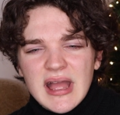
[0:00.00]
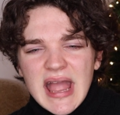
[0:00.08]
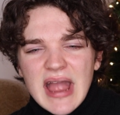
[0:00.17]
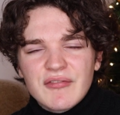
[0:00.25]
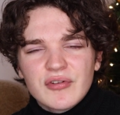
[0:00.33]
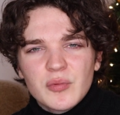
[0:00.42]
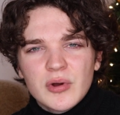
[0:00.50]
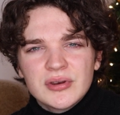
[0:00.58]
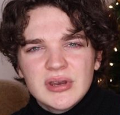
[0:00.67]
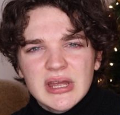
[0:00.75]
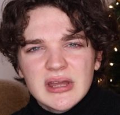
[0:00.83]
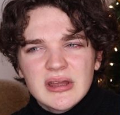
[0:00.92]

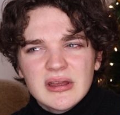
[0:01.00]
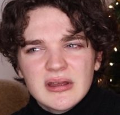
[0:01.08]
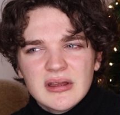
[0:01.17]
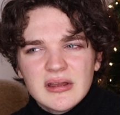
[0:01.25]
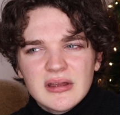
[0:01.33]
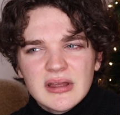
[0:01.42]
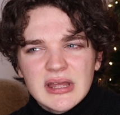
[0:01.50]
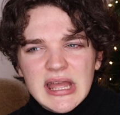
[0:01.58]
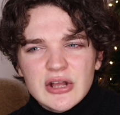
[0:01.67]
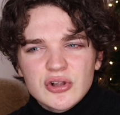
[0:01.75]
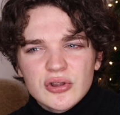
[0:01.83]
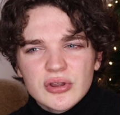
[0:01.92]
everyone,
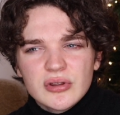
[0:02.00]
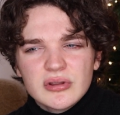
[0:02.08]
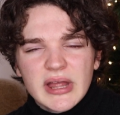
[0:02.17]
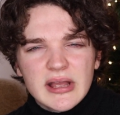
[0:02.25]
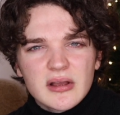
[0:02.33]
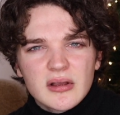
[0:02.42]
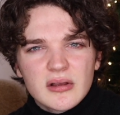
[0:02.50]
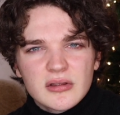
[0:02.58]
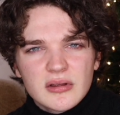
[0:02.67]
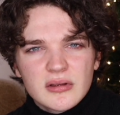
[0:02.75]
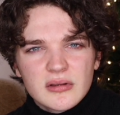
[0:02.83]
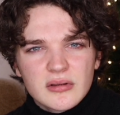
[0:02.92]
include like
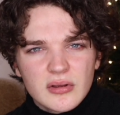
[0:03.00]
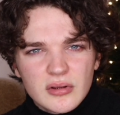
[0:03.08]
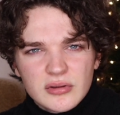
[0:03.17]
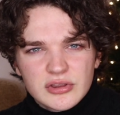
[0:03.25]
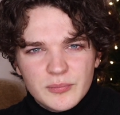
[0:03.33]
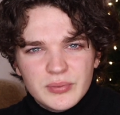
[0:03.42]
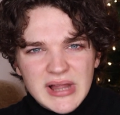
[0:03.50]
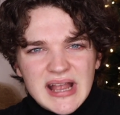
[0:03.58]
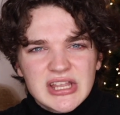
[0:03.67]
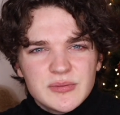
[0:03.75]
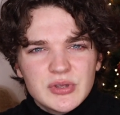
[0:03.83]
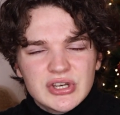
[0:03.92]
the
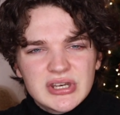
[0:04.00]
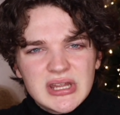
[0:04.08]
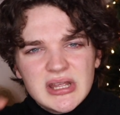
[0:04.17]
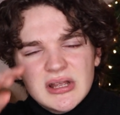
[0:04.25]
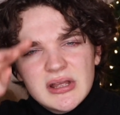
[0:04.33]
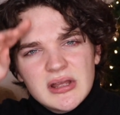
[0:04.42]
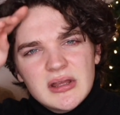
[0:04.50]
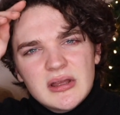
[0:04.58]
black community.